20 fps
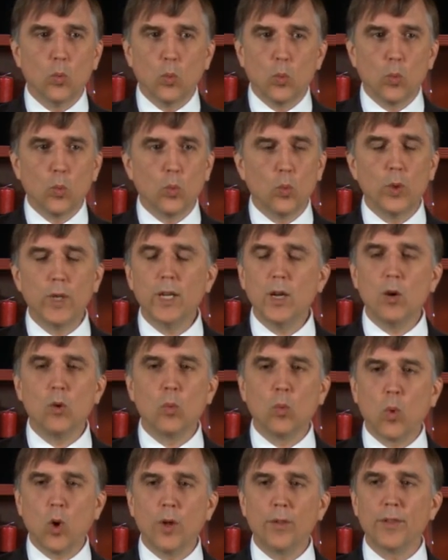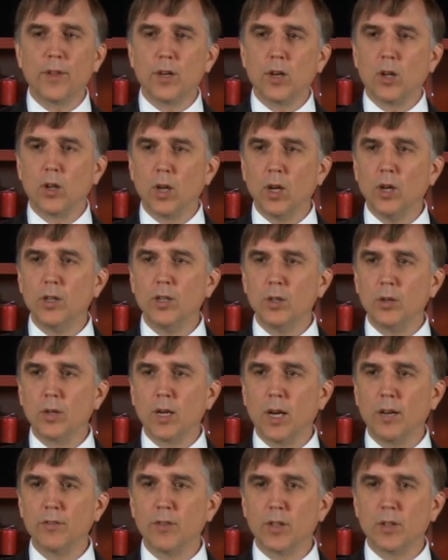we don't want the colonial
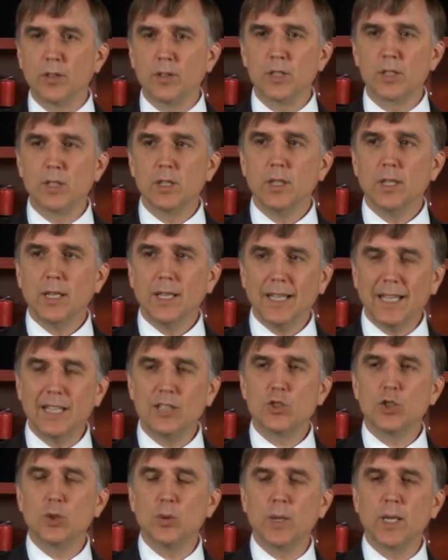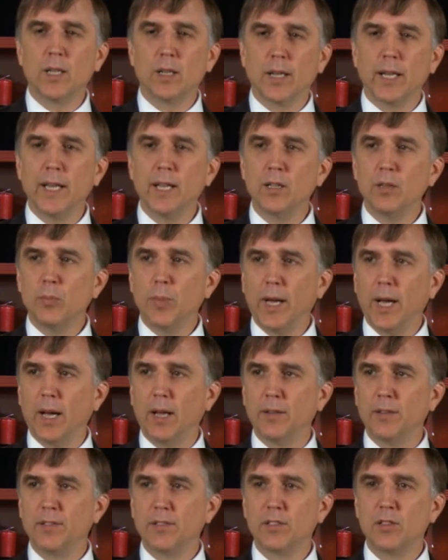governors issuing land
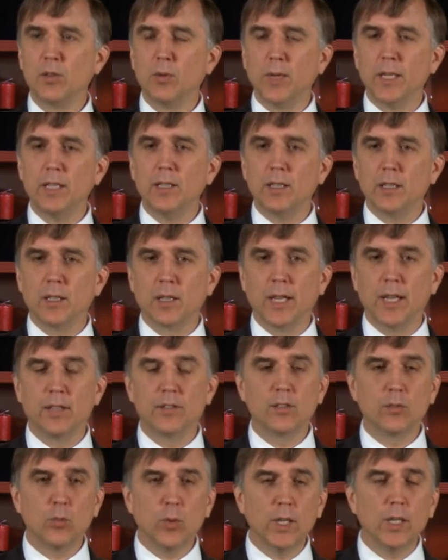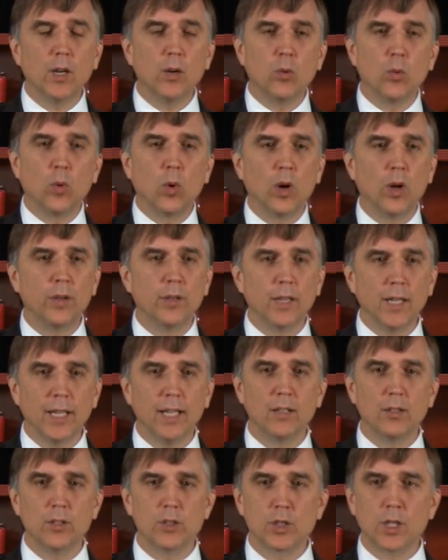patents to Indian lands. We don't want
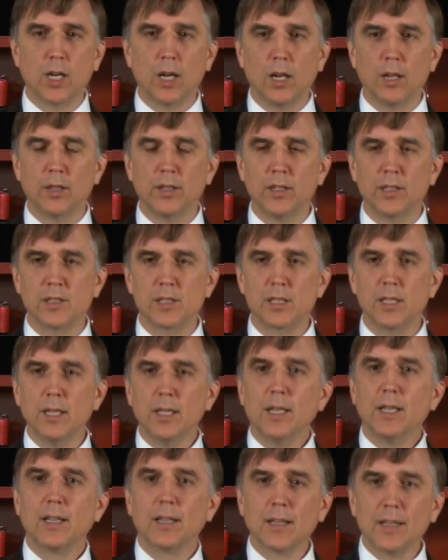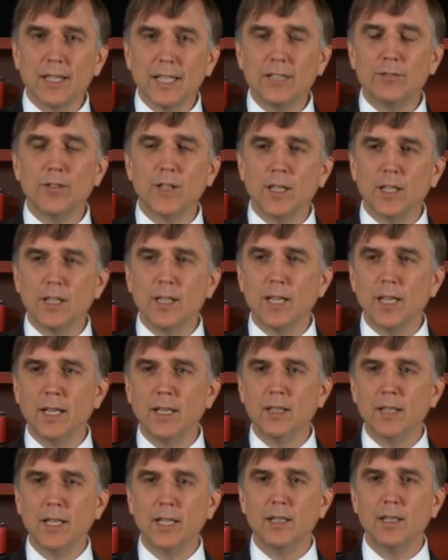English colonists living
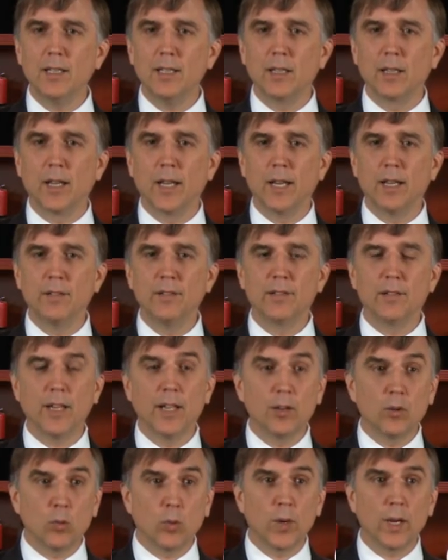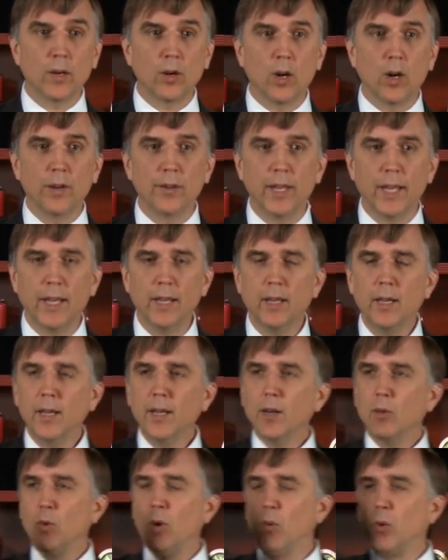in Indian lands. And where are they?
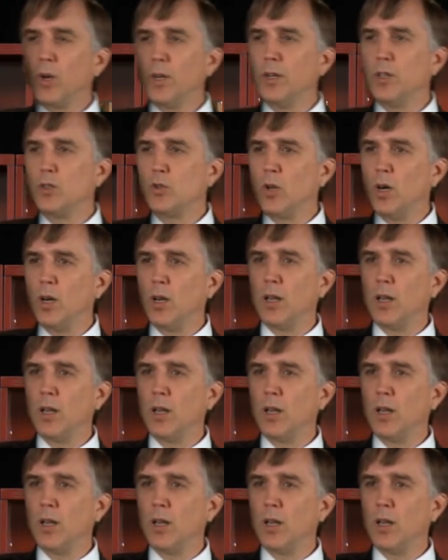Well, we're going to draw a